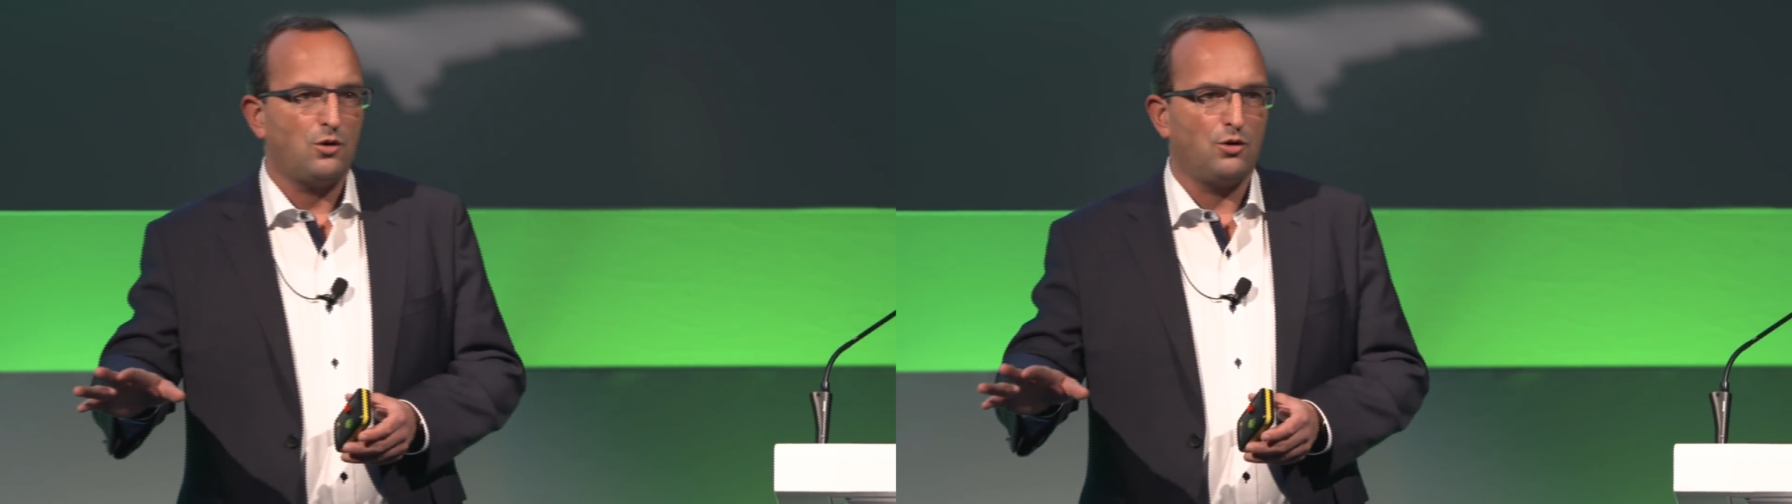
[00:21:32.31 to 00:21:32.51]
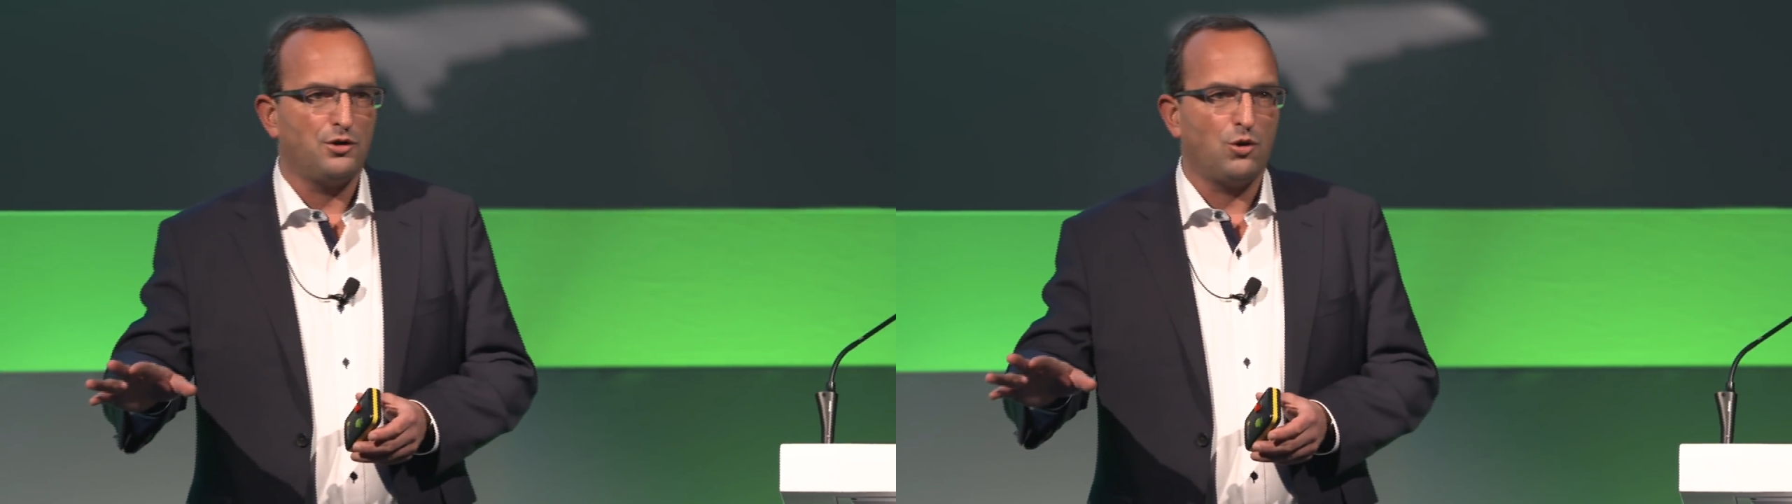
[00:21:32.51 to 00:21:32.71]

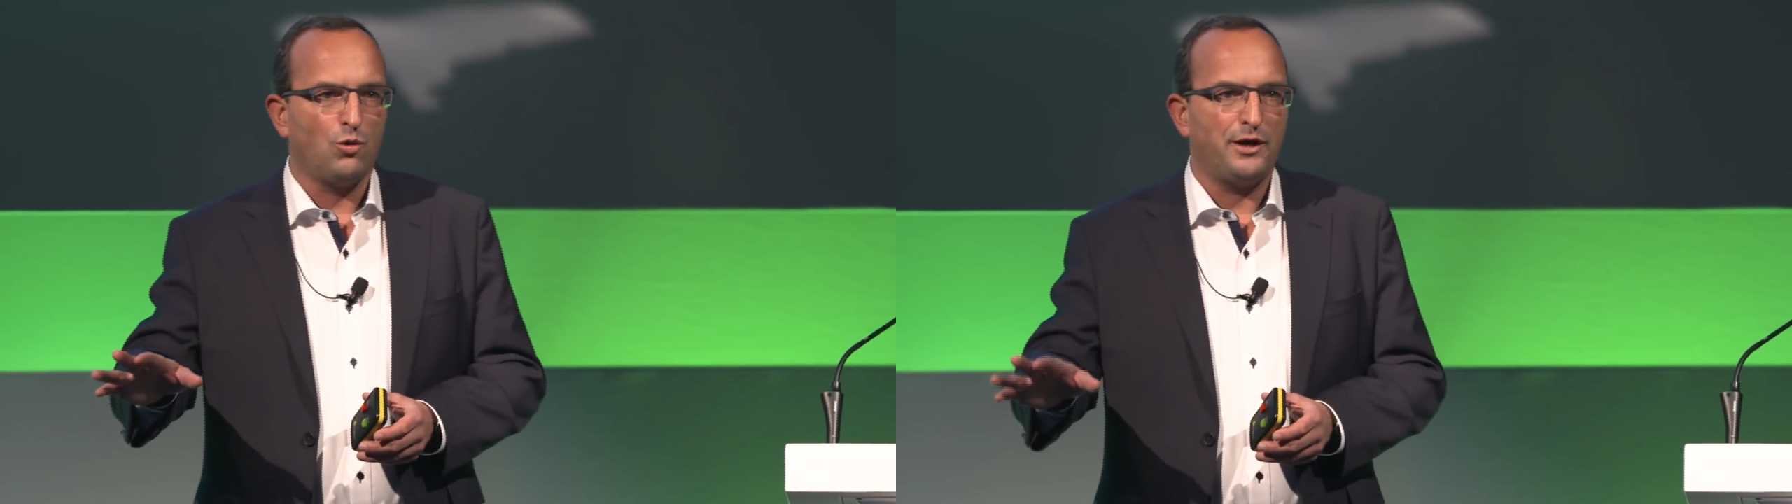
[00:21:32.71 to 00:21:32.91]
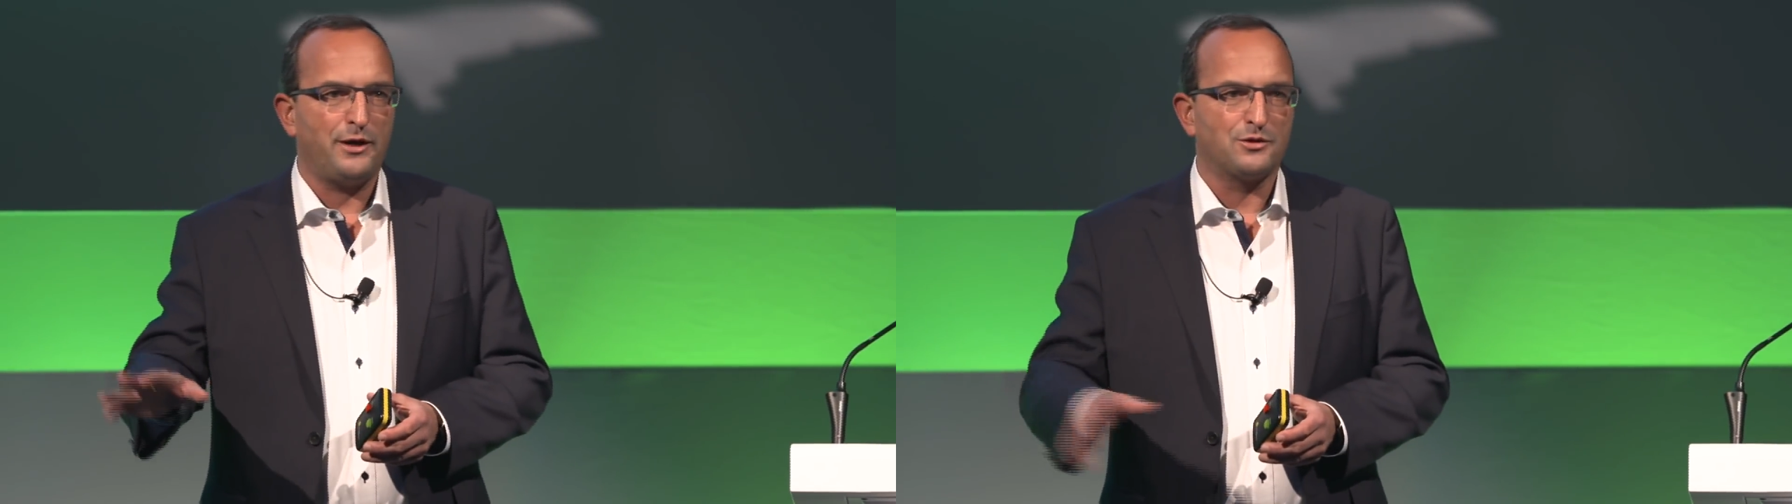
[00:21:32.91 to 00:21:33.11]
on the
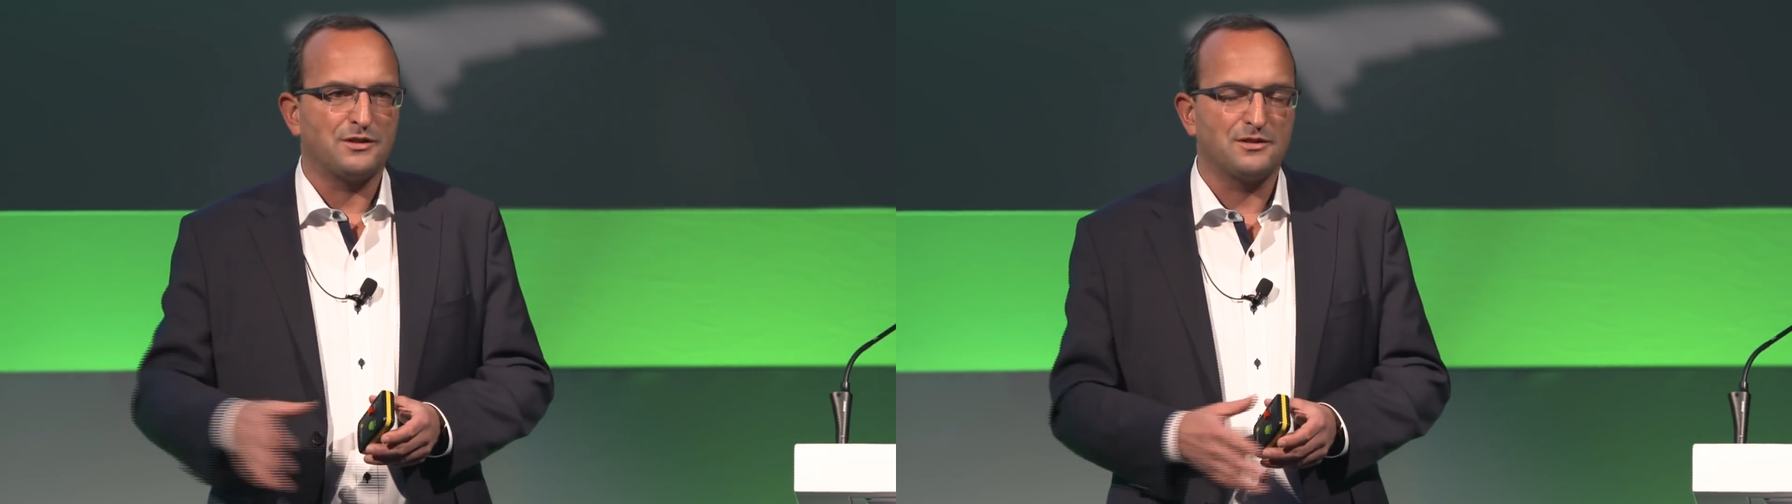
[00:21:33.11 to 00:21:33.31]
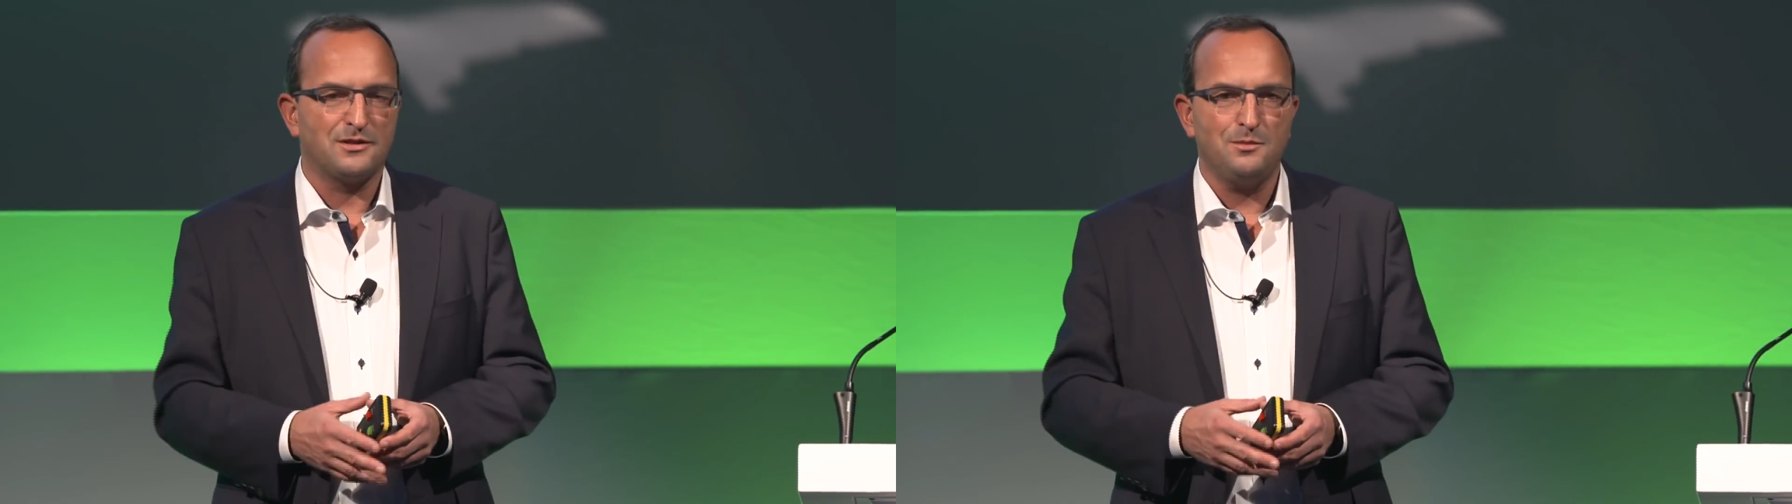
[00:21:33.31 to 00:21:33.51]
whole
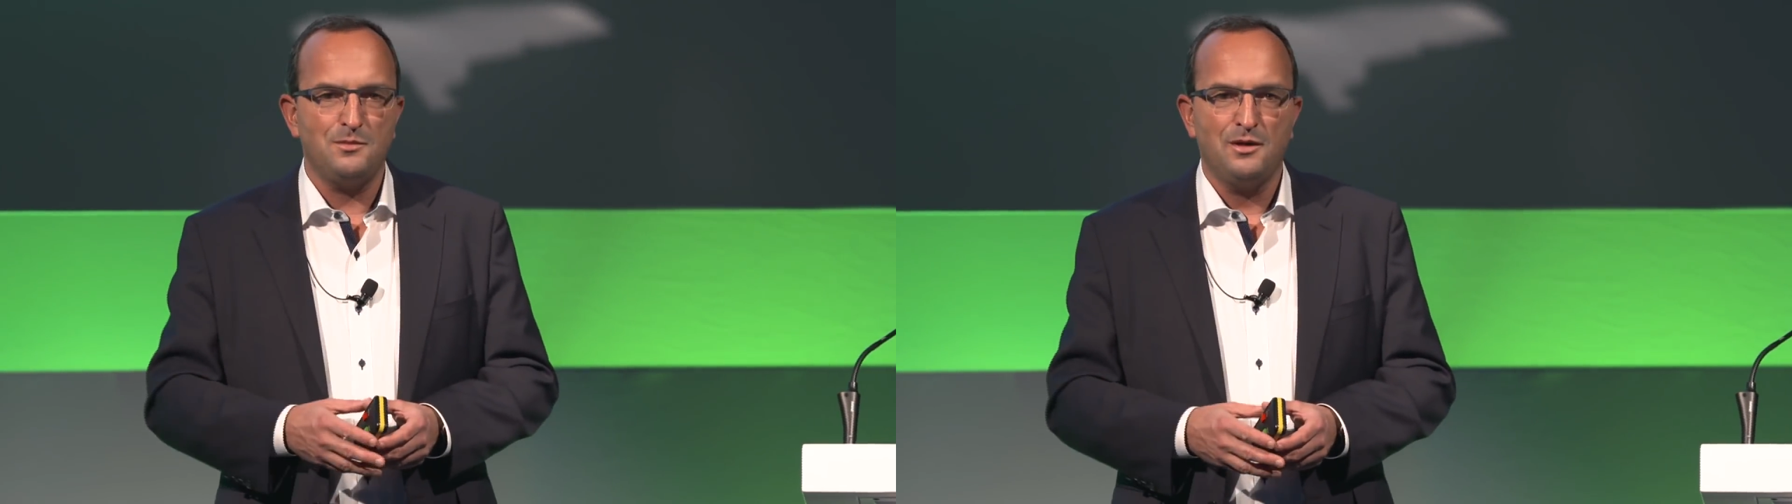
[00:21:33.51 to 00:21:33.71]
ecosystem,